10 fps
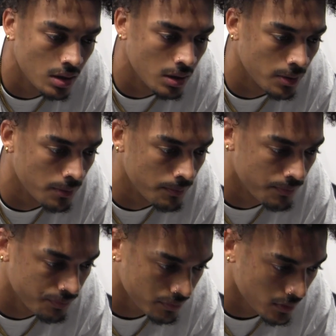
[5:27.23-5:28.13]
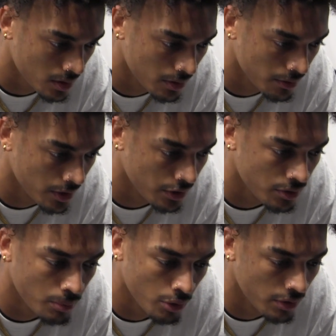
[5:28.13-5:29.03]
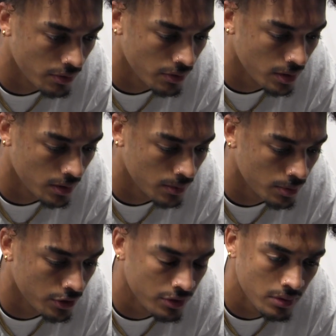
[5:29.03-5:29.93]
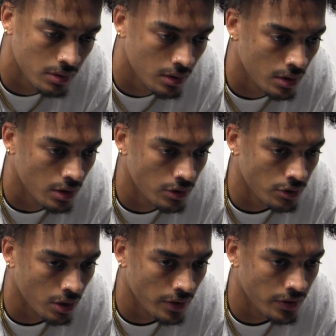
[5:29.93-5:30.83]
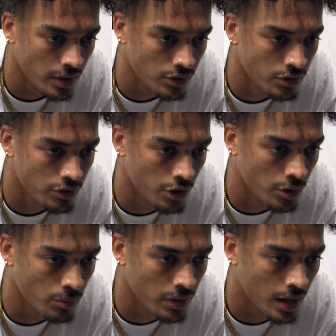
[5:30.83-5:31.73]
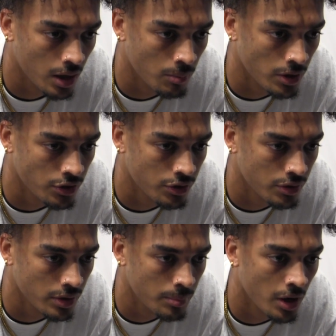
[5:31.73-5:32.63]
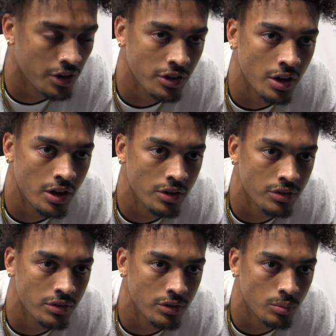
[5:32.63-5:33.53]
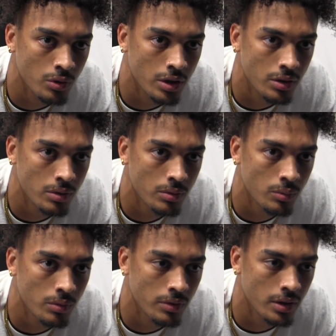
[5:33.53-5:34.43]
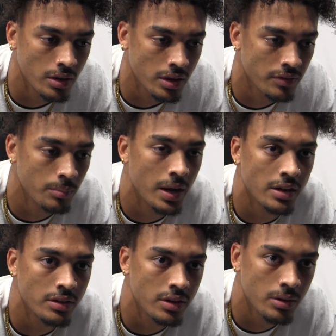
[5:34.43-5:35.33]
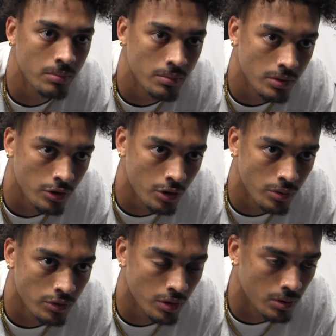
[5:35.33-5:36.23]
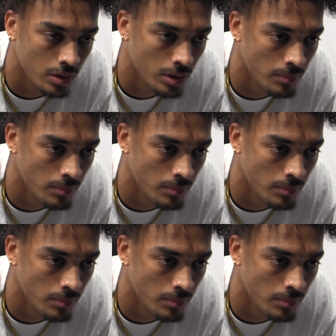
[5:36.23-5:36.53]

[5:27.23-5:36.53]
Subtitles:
a very supportive person. So I think just starting with how much he bought into us is what the giving back to him, you know. So,